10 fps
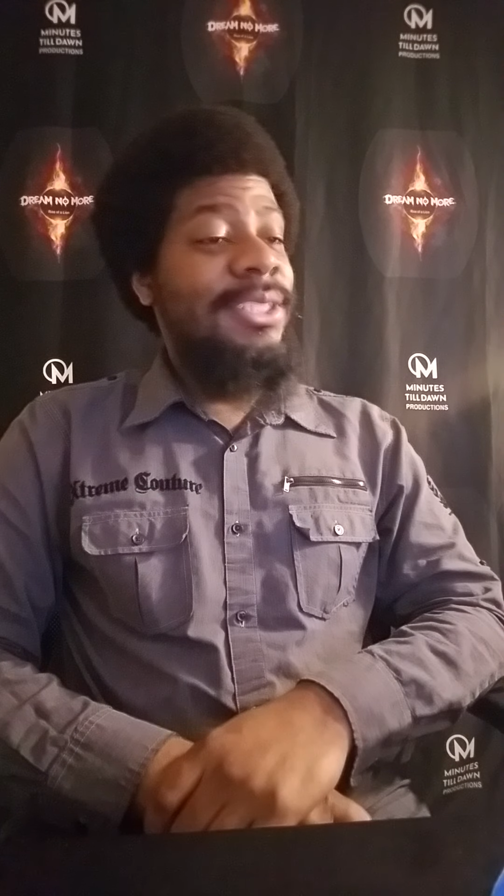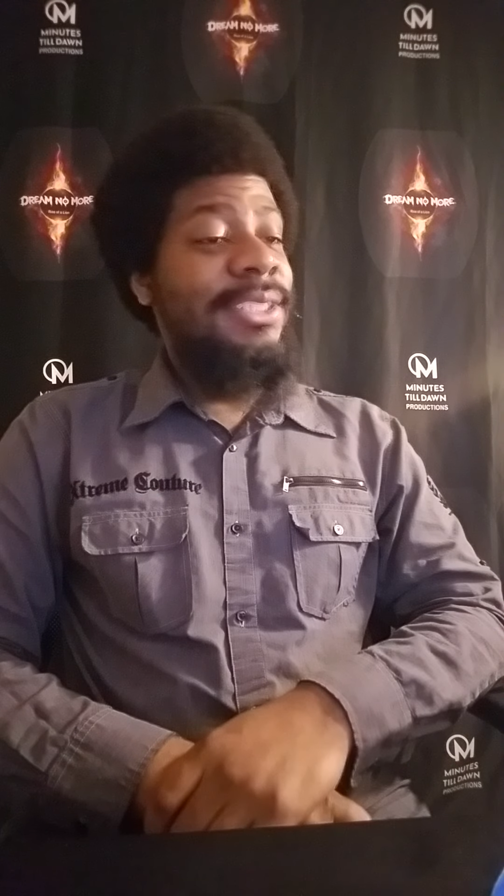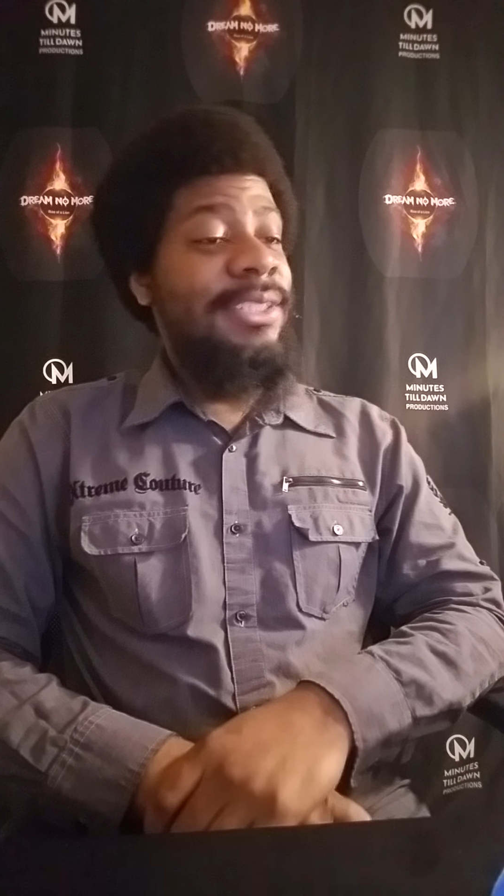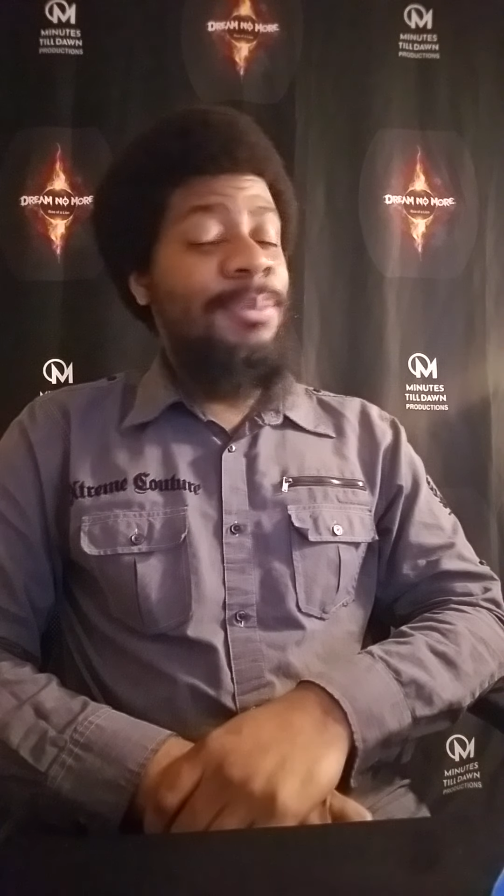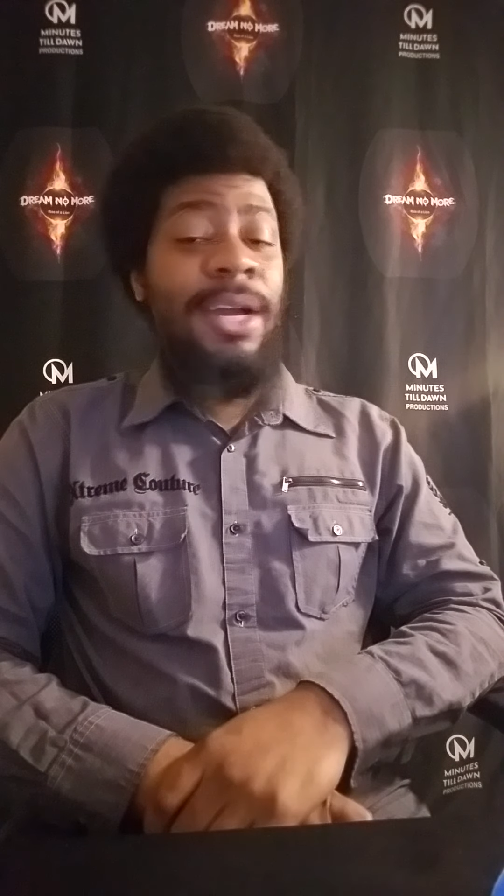
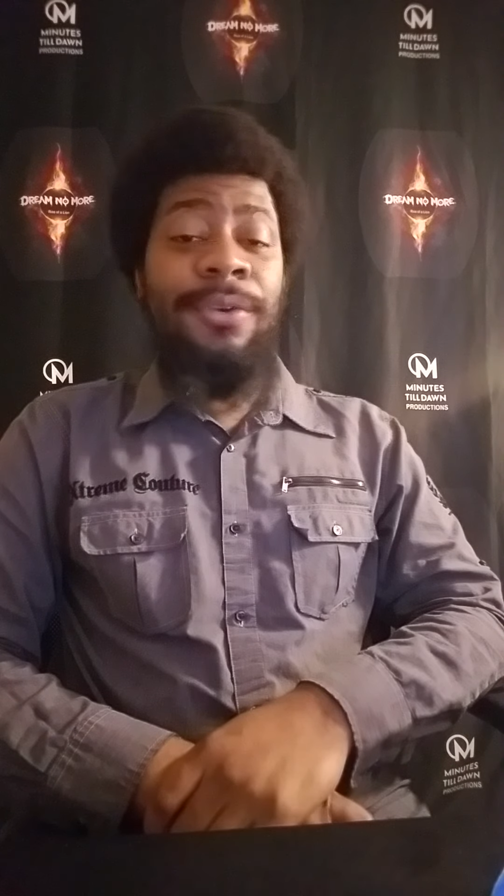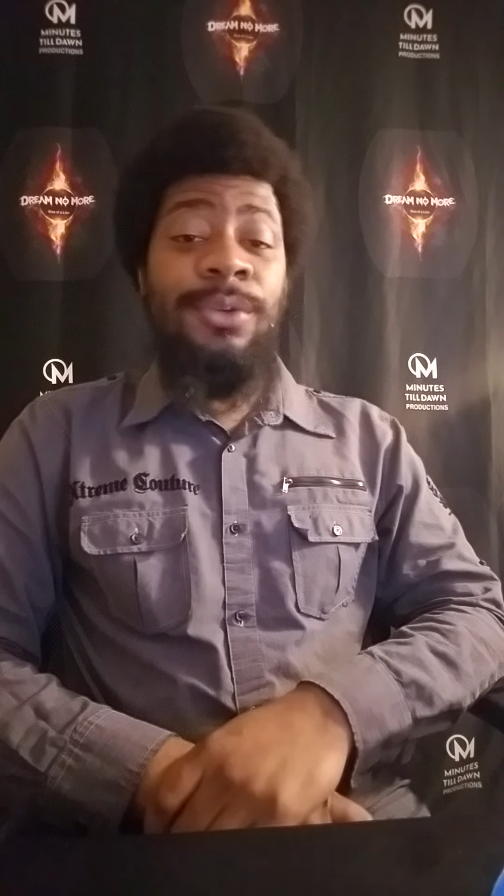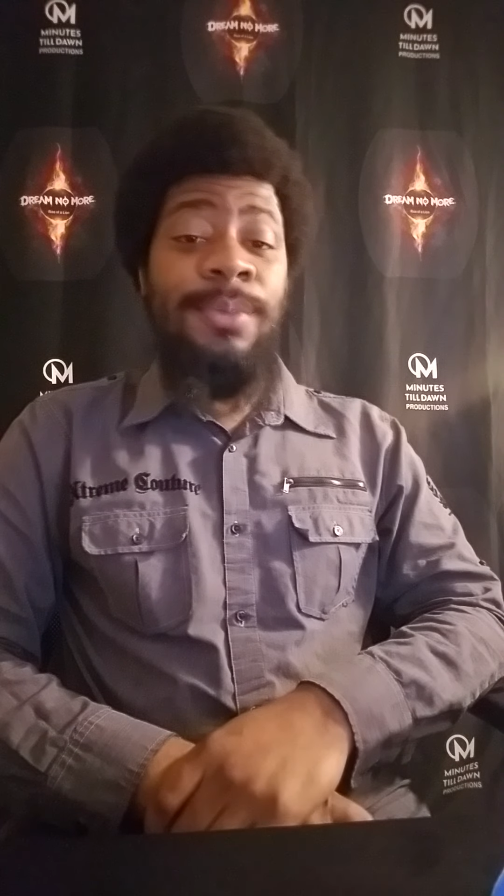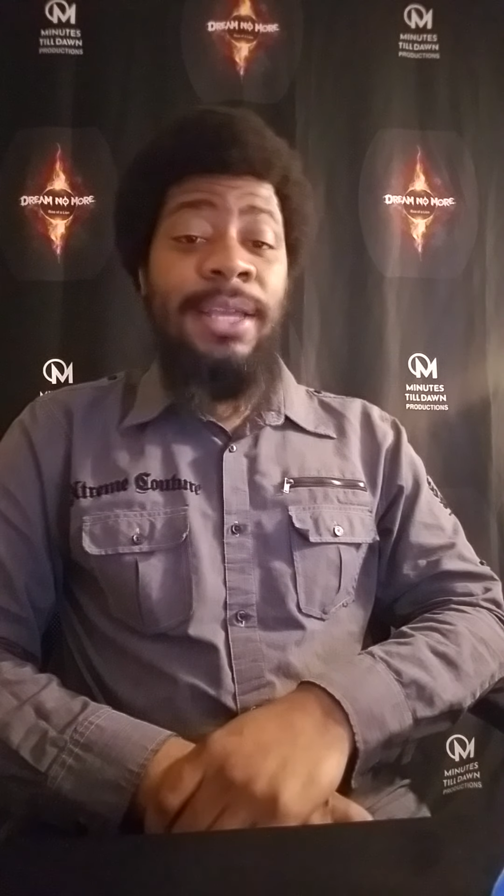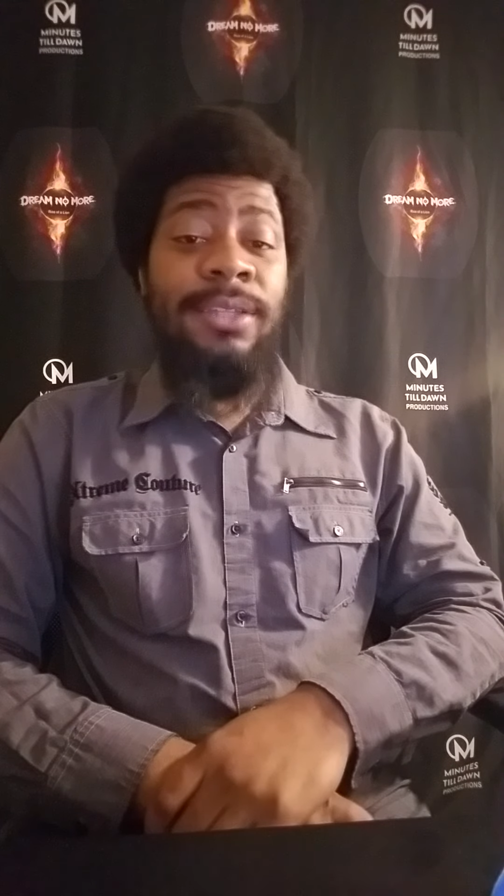This is
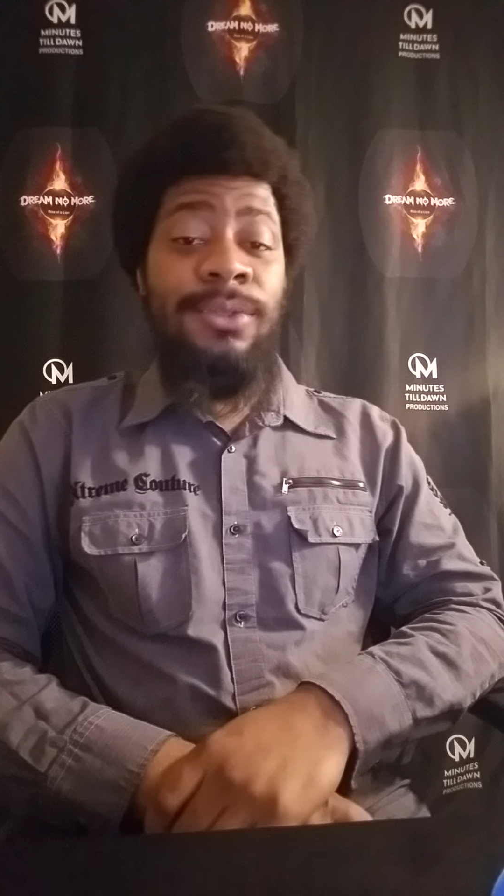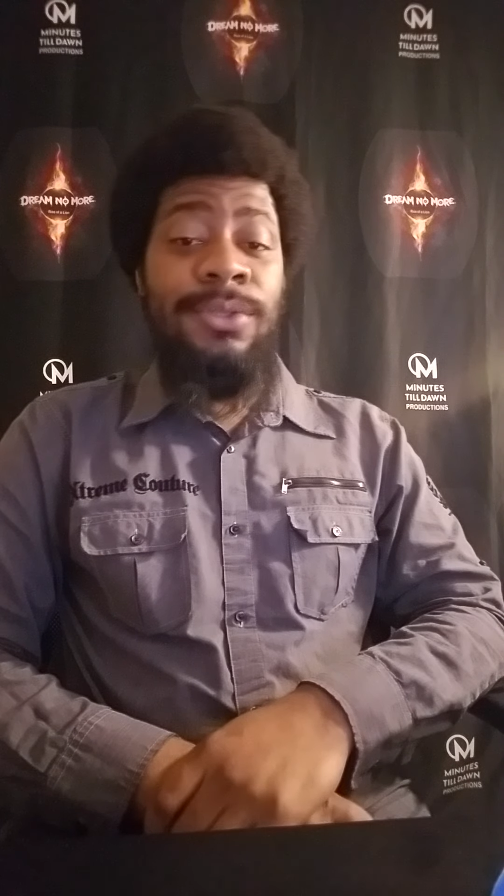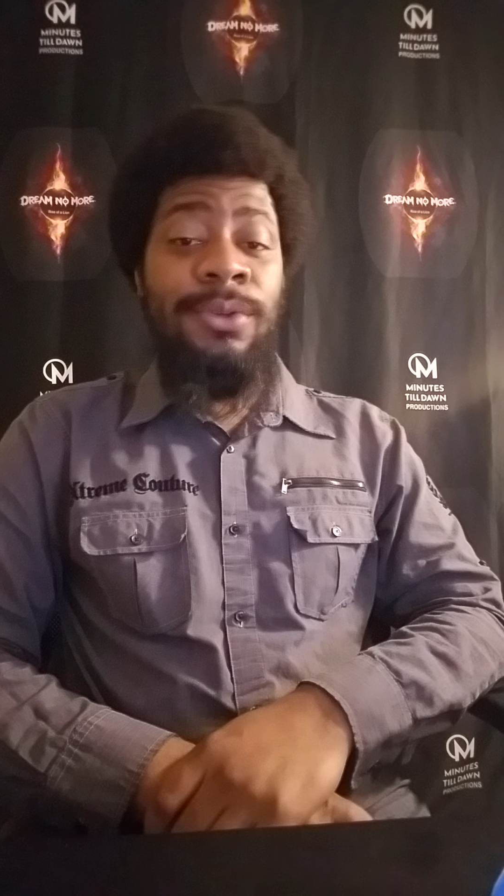Mari Matthews,